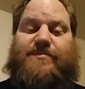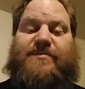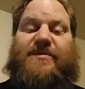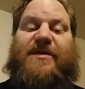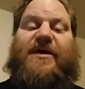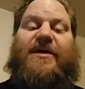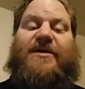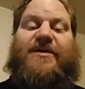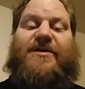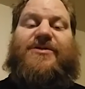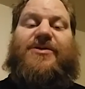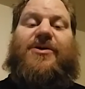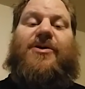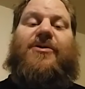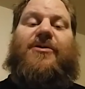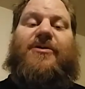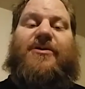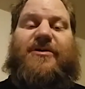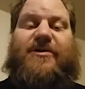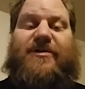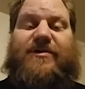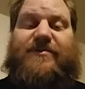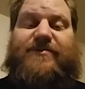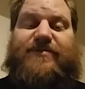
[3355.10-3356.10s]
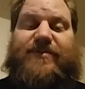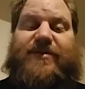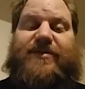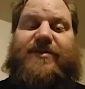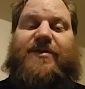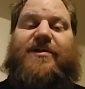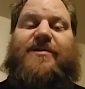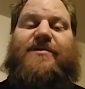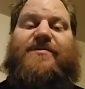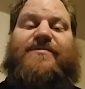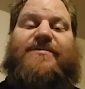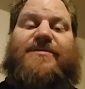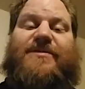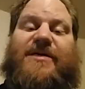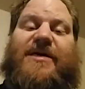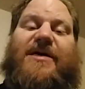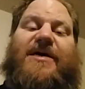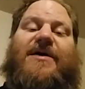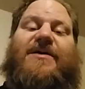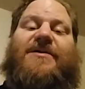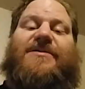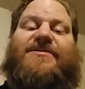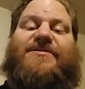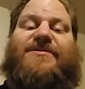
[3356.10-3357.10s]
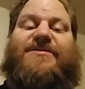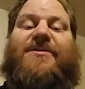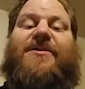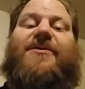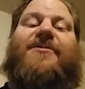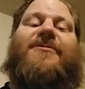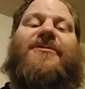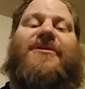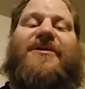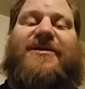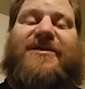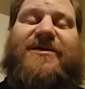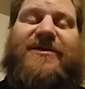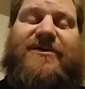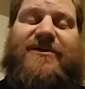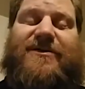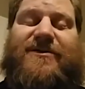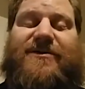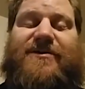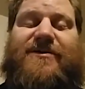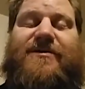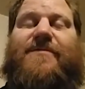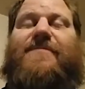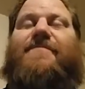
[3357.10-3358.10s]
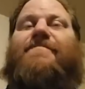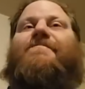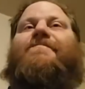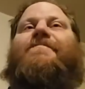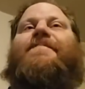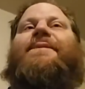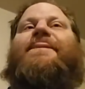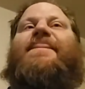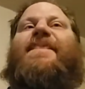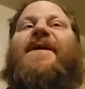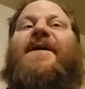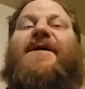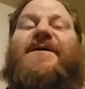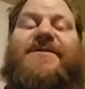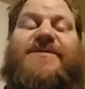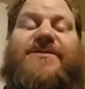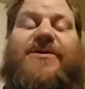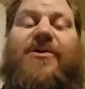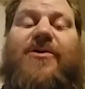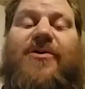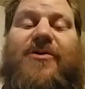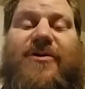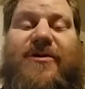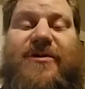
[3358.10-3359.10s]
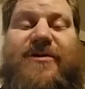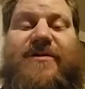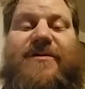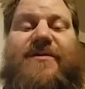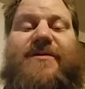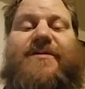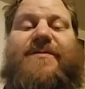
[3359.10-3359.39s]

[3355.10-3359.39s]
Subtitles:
Like a target of unlawful acts. Targeting a targeted